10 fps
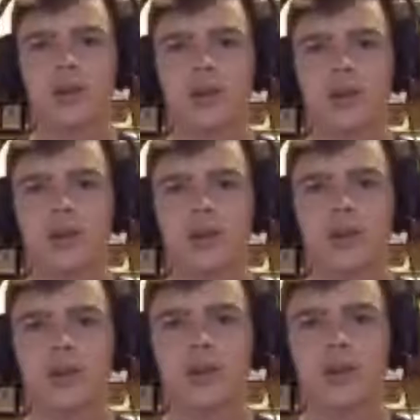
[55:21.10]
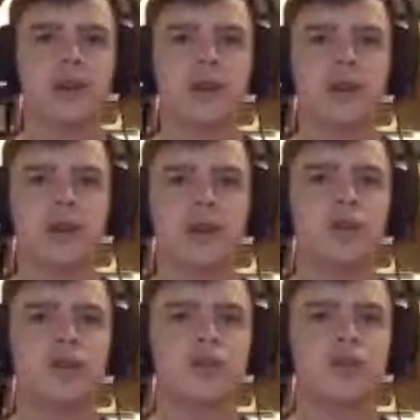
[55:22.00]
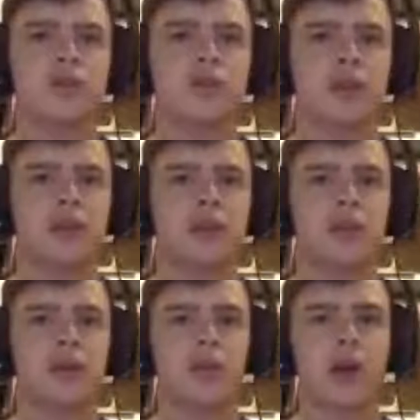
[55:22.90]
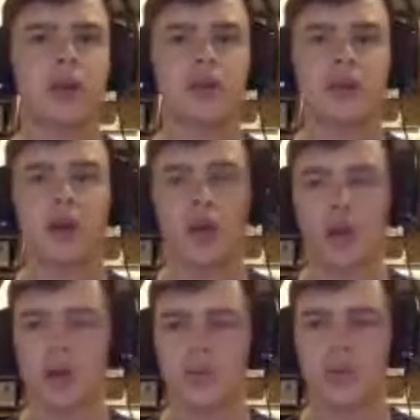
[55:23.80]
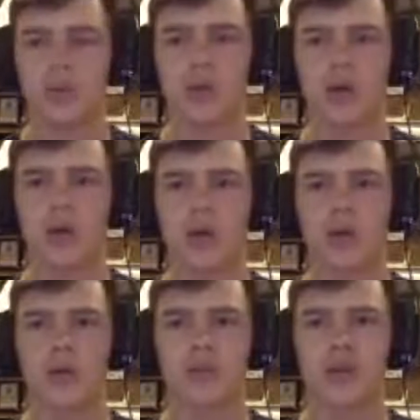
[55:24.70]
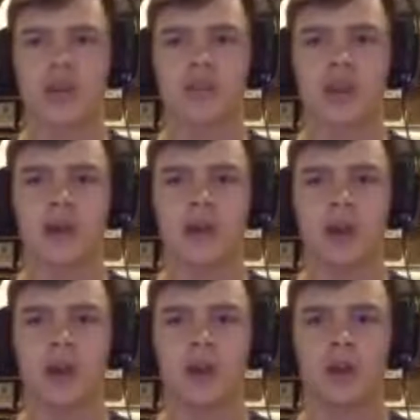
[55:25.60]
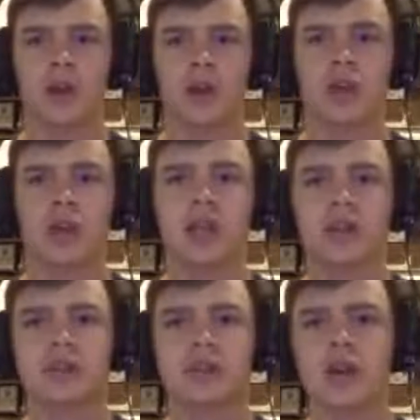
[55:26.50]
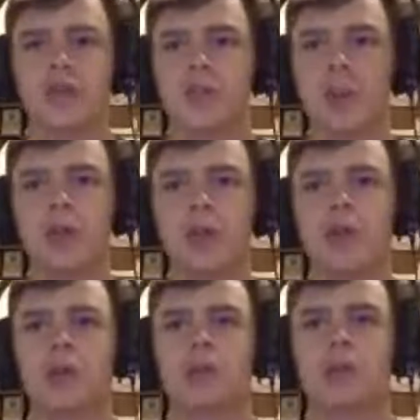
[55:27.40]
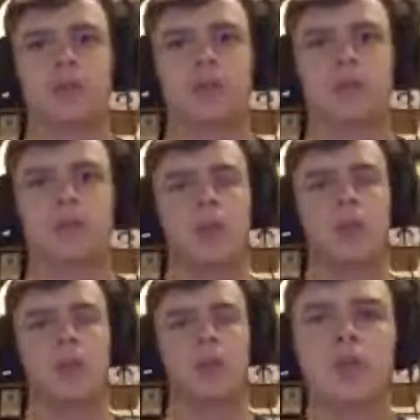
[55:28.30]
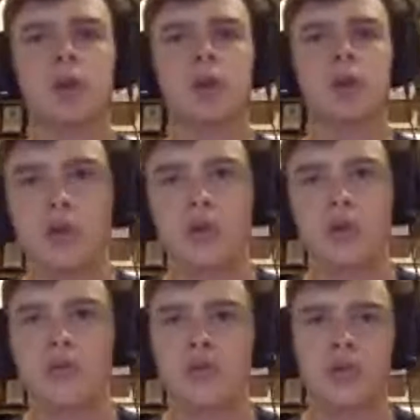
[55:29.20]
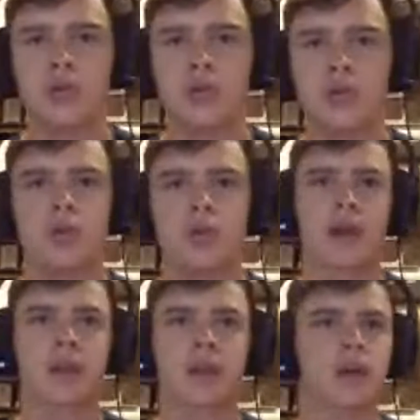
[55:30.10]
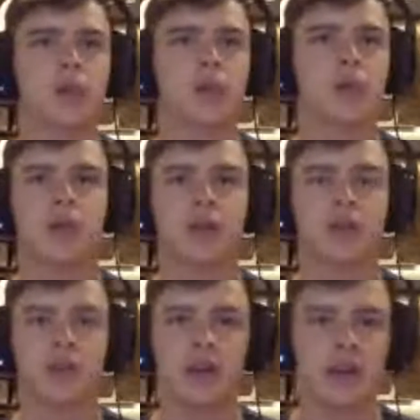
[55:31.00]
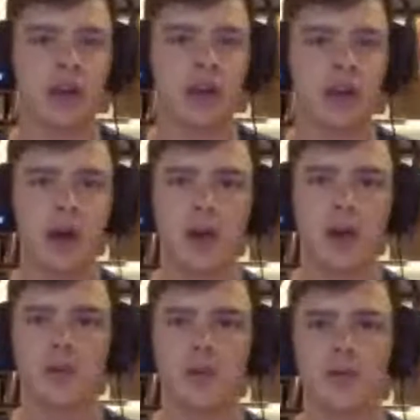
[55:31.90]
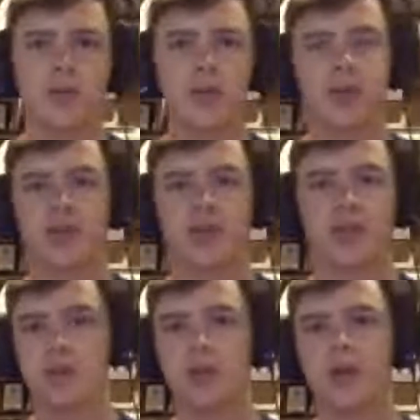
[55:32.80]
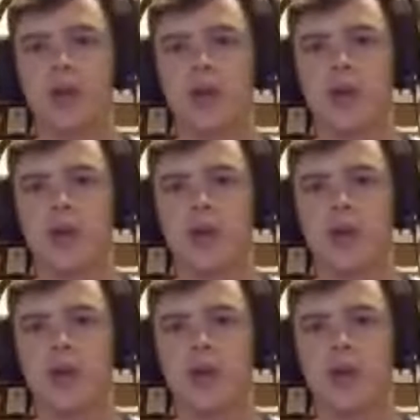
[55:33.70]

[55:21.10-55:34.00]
Things that put you in bodily harm, or things that you're getting yourself. Maybe you want to move to like a third world country and help out with people.